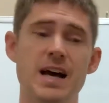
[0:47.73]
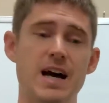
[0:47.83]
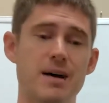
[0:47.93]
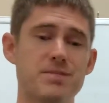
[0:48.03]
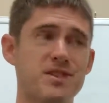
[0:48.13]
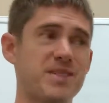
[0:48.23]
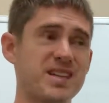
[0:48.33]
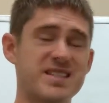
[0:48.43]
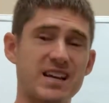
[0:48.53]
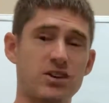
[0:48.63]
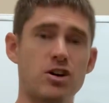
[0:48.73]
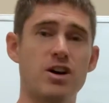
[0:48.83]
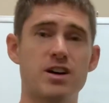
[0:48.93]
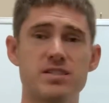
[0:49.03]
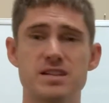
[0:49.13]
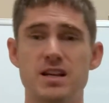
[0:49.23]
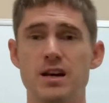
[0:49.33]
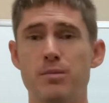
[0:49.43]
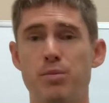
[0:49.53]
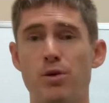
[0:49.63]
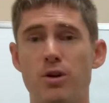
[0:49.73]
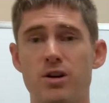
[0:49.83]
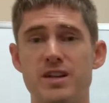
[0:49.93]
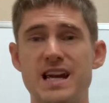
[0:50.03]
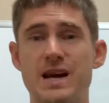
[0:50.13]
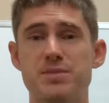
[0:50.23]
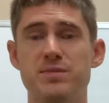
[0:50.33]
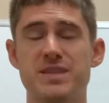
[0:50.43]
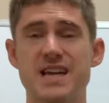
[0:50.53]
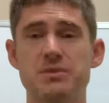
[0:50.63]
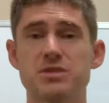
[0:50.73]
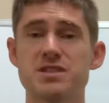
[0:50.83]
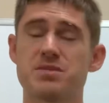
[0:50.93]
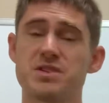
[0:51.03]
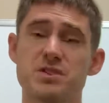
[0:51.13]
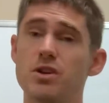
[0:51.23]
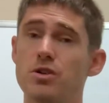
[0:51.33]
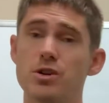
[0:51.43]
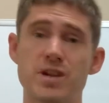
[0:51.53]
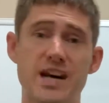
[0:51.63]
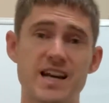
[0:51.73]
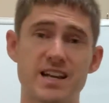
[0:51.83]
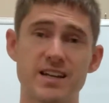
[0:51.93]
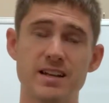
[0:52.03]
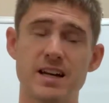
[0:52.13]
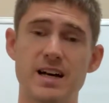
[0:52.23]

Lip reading: Some things that cause poor adaptive metabolisms is yo-yo dieting.